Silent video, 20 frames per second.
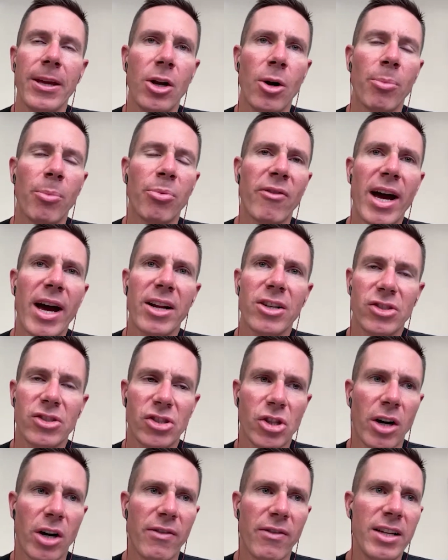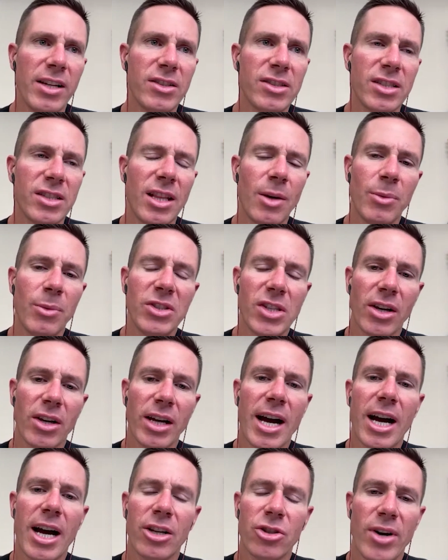provide a service and then we sell
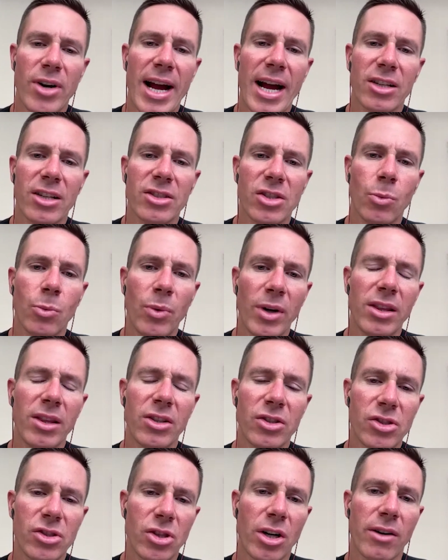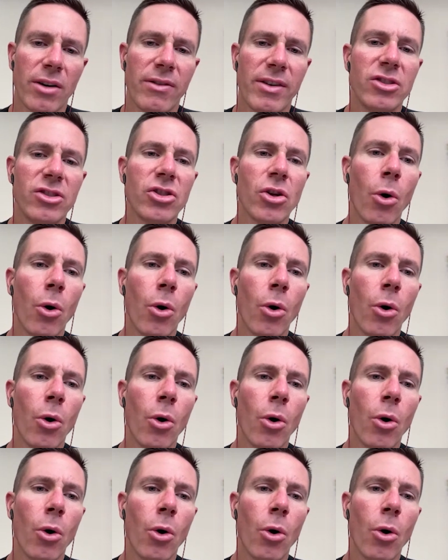contracts with the service,